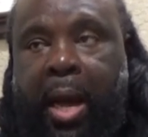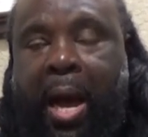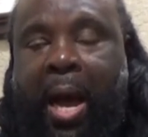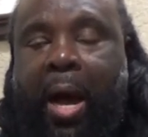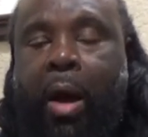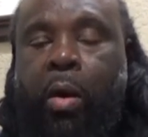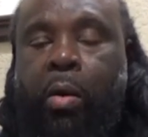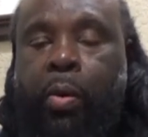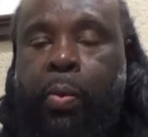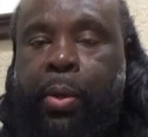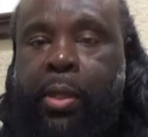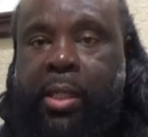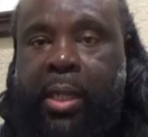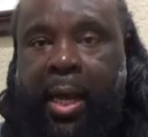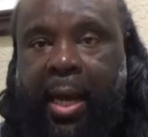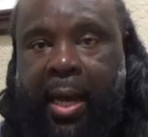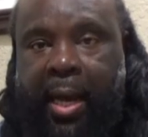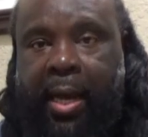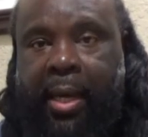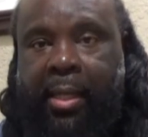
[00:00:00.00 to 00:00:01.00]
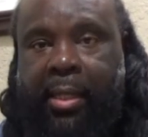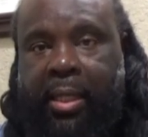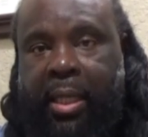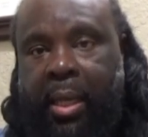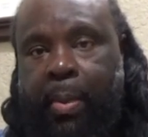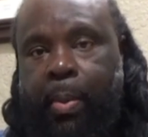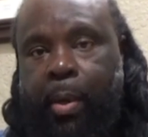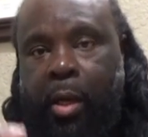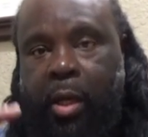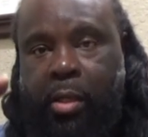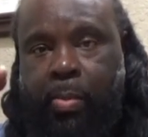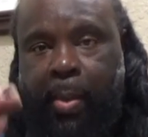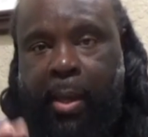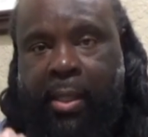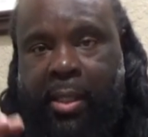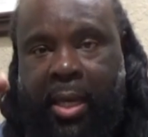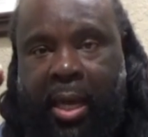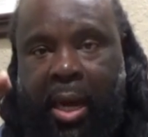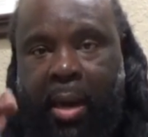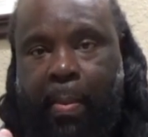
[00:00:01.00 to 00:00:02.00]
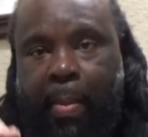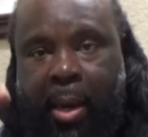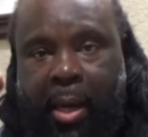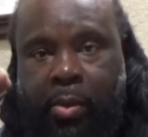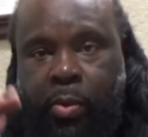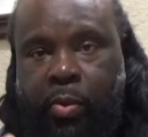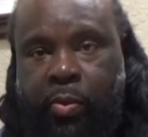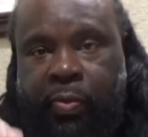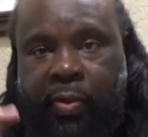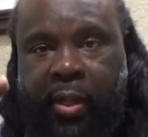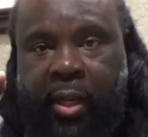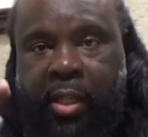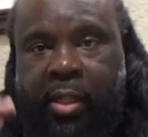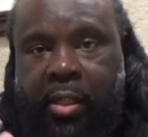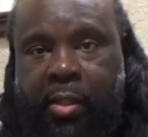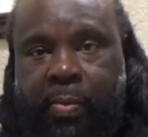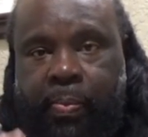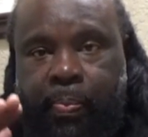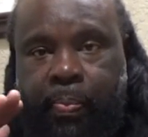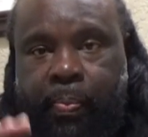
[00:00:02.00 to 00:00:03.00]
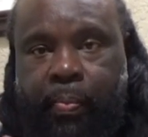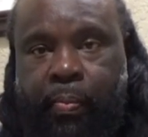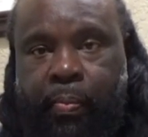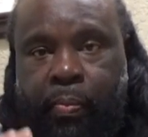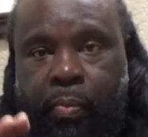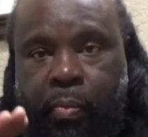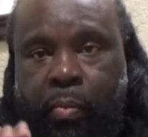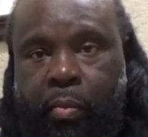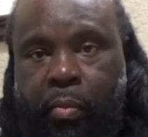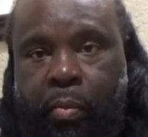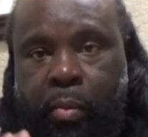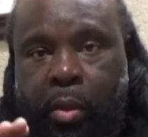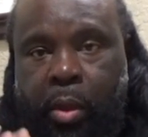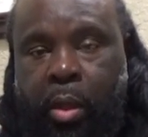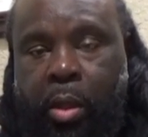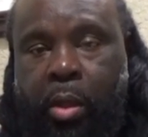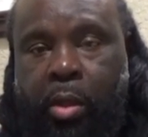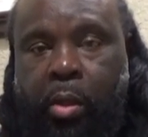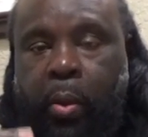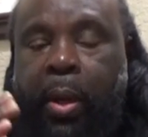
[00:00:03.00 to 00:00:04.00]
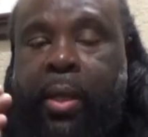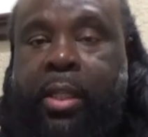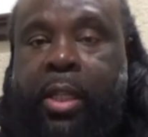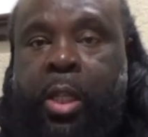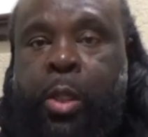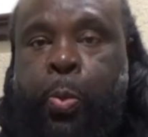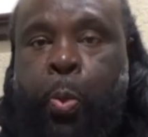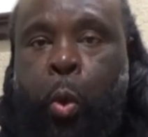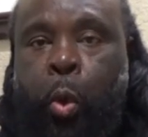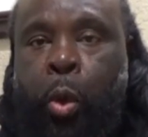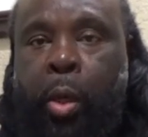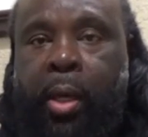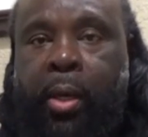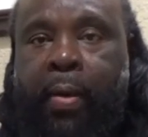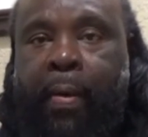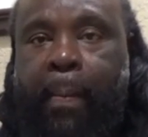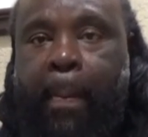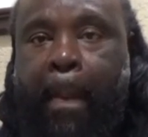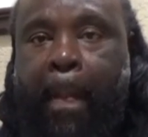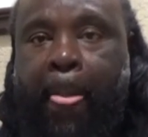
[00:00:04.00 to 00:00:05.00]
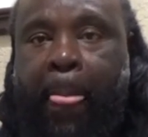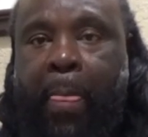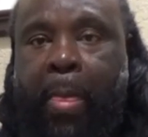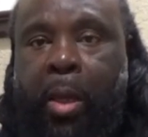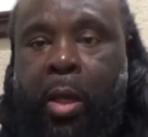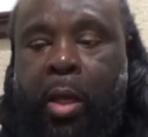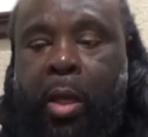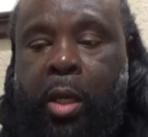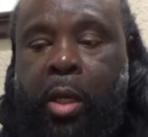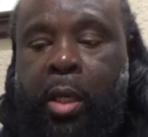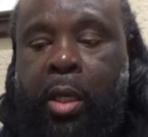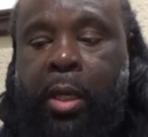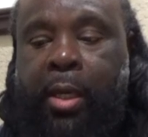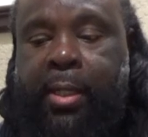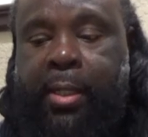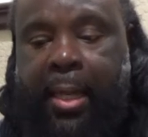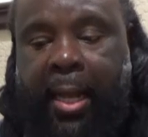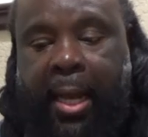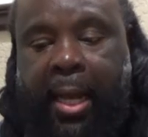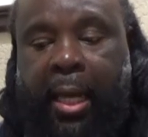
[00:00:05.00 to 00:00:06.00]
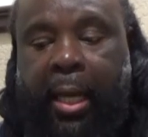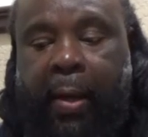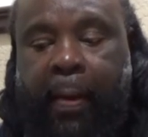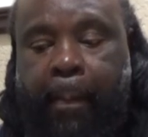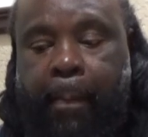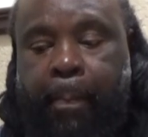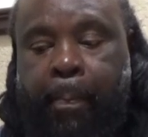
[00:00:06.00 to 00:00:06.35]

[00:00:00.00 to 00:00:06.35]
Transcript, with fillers: the only reason I added that because my top box was flexing. So at this point, it's like